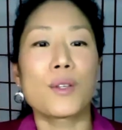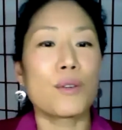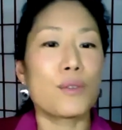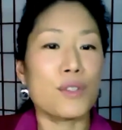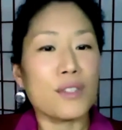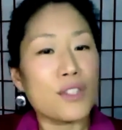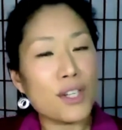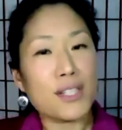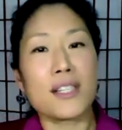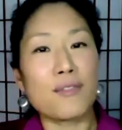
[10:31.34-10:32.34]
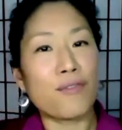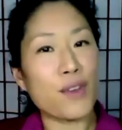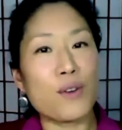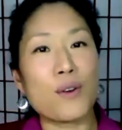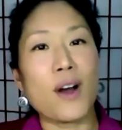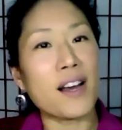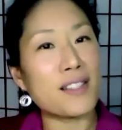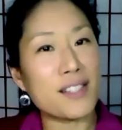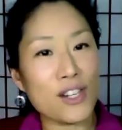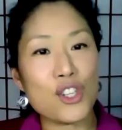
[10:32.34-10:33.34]
So just a few
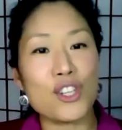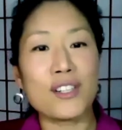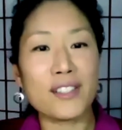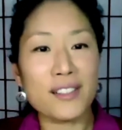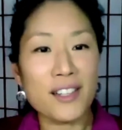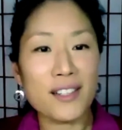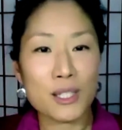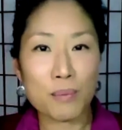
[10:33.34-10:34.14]
additional